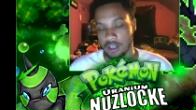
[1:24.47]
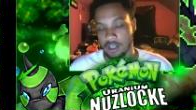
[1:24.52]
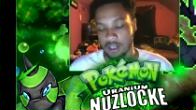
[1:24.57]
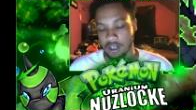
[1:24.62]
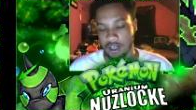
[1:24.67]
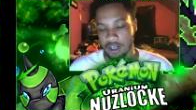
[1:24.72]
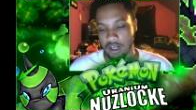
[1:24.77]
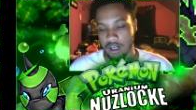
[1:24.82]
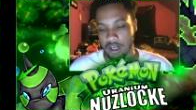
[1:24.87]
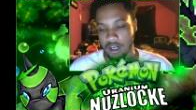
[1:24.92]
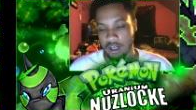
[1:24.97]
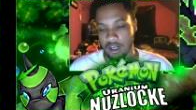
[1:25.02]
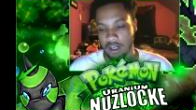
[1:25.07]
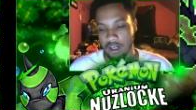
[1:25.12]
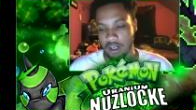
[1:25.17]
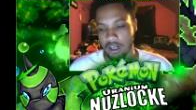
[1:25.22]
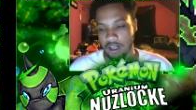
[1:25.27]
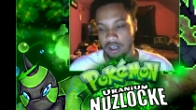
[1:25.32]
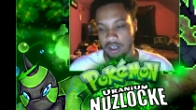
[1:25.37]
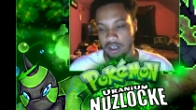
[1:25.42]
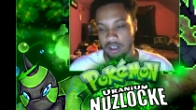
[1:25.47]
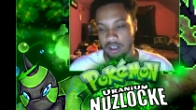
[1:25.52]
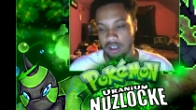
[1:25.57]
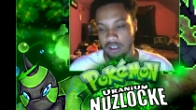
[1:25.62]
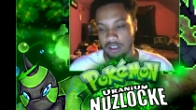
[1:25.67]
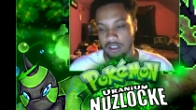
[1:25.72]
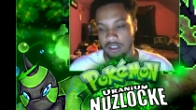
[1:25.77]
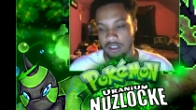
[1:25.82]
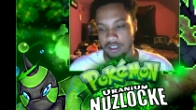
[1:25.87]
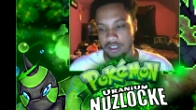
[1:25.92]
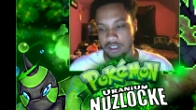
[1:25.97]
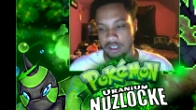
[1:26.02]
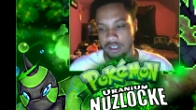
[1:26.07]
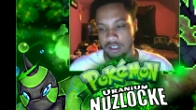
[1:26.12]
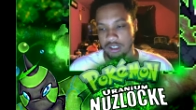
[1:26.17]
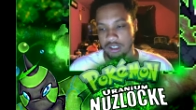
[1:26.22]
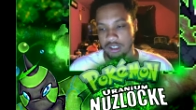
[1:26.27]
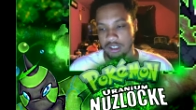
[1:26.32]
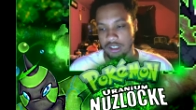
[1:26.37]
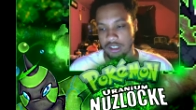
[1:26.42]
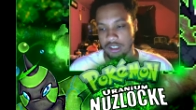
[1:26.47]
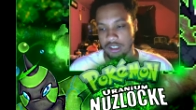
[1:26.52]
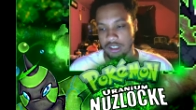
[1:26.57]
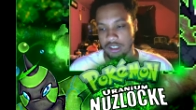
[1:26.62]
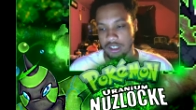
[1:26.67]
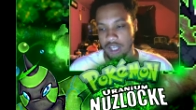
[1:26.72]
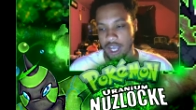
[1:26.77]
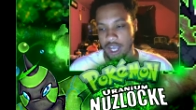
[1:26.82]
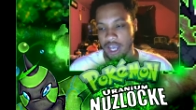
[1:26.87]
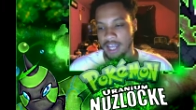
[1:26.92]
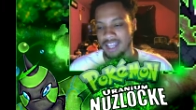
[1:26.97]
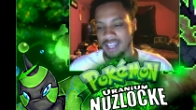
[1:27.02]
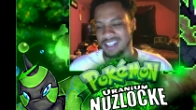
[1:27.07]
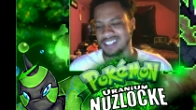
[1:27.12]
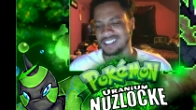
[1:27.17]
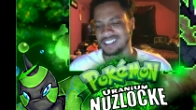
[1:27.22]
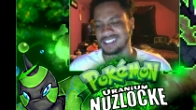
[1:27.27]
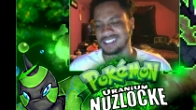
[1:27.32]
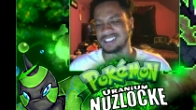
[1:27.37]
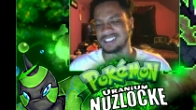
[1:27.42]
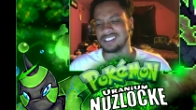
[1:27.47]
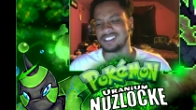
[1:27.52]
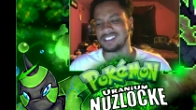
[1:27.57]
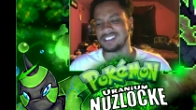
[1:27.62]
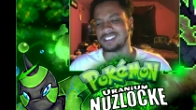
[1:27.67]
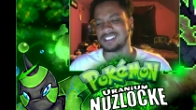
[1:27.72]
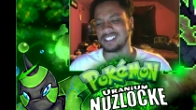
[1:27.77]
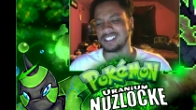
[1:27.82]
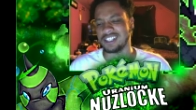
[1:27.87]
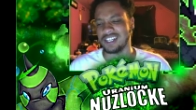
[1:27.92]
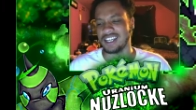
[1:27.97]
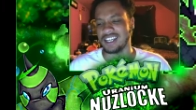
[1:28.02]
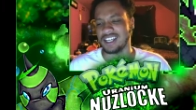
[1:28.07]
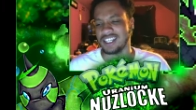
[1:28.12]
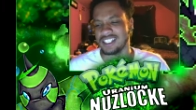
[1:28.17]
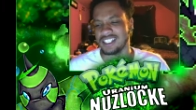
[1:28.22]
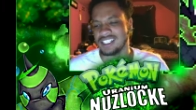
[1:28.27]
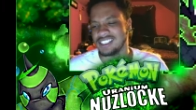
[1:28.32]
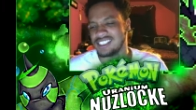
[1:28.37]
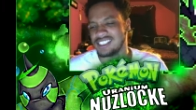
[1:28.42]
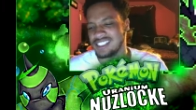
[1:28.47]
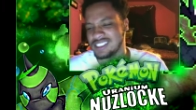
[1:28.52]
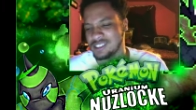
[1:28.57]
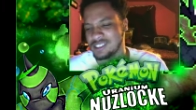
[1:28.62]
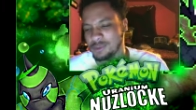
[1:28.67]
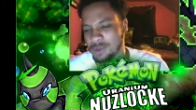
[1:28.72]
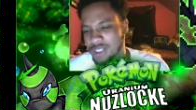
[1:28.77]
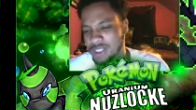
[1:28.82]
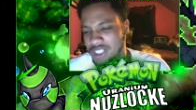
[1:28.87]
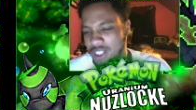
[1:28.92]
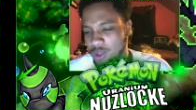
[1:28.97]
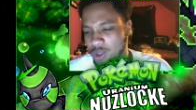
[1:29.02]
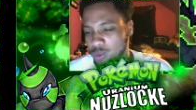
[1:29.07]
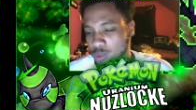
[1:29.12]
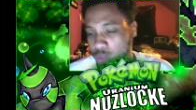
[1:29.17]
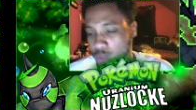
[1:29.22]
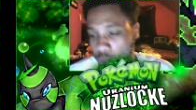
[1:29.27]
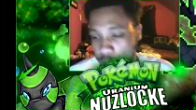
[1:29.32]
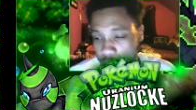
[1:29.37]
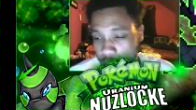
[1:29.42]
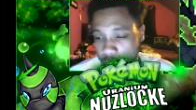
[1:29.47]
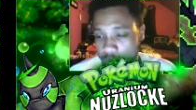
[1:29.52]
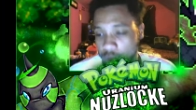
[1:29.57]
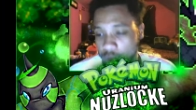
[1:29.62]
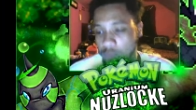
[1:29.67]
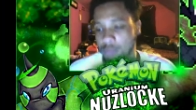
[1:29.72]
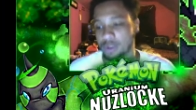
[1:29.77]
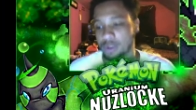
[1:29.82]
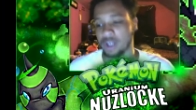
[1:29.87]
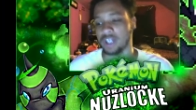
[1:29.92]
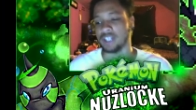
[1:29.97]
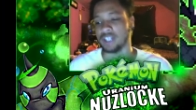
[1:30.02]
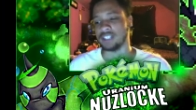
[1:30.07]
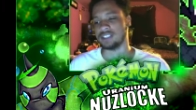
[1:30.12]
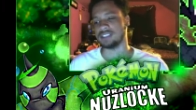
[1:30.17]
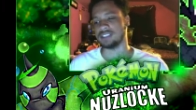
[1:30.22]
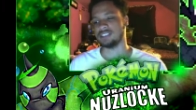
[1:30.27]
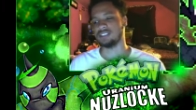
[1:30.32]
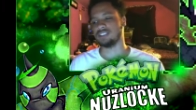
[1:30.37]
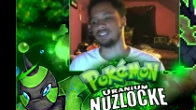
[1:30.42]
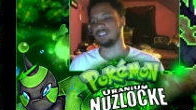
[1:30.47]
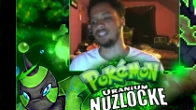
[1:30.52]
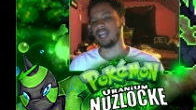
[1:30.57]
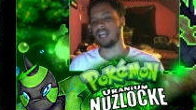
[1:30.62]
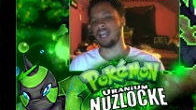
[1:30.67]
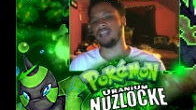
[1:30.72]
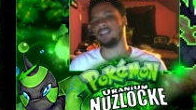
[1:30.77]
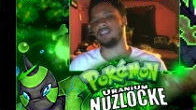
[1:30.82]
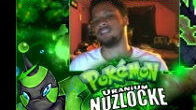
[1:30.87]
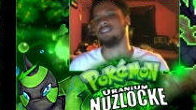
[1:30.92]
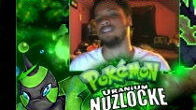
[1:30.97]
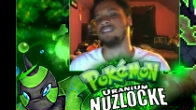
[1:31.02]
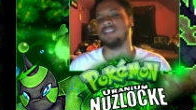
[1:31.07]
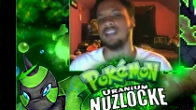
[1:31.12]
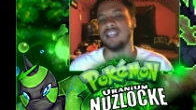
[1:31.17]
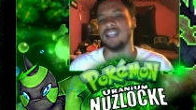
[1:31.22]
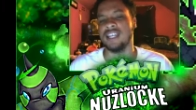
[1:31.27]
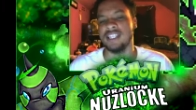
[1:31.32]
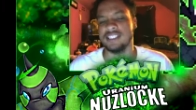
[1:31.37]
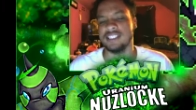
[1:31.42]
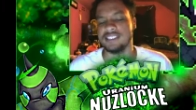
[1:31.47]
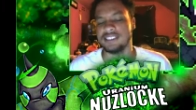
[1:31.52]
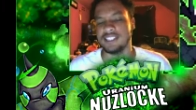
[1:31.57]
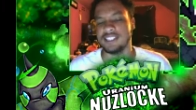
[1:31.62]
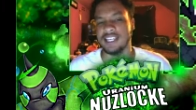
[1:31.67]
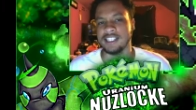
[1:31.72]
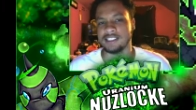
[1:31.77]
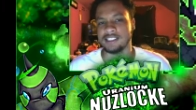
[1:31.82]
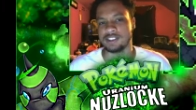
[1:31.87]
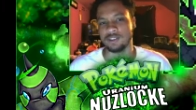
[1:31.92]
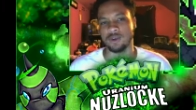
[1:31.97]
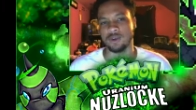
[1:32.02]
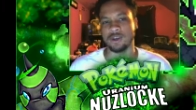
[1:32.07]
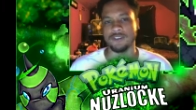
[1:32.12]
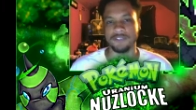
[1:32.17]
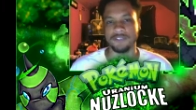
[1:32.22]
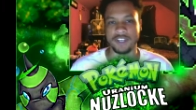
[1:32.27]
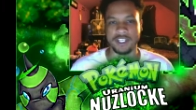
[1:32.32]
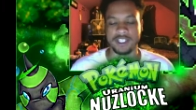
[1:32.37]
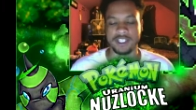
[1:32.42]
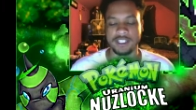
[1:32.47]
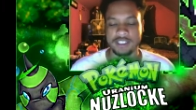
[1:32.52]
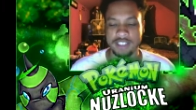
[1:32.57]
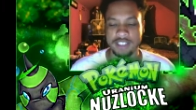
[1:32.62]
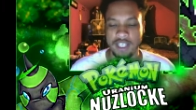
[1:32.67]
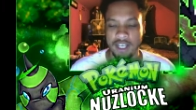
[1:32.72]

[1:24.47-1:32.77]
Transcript: Uh, and this isn't really a rule, but like it it sort of is.